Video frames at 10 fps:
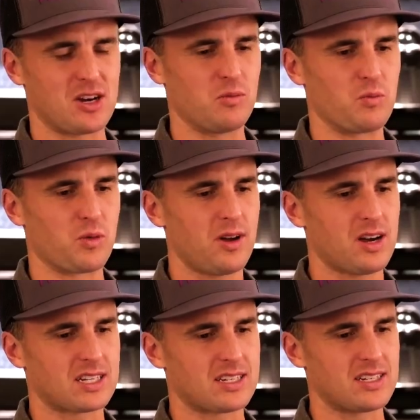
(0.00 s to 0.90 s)

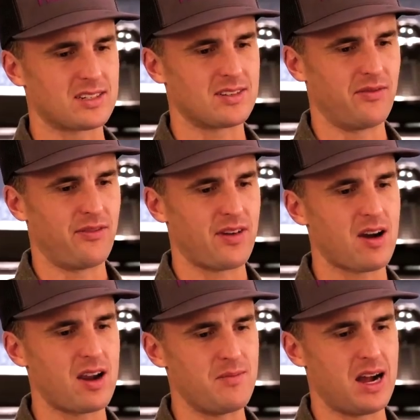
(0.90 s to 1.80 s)
Brooks is
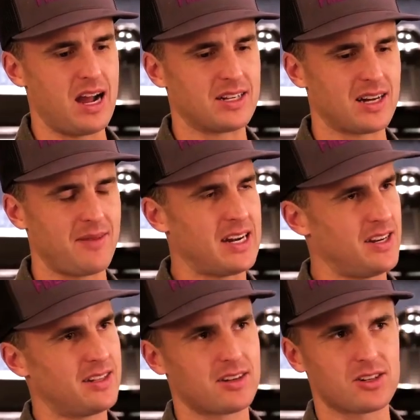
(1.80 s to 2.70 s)
very much, I
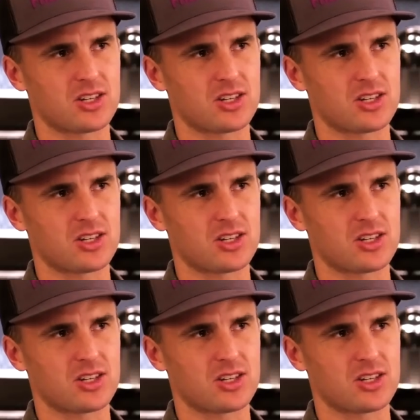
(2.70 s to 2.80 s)
mean, there's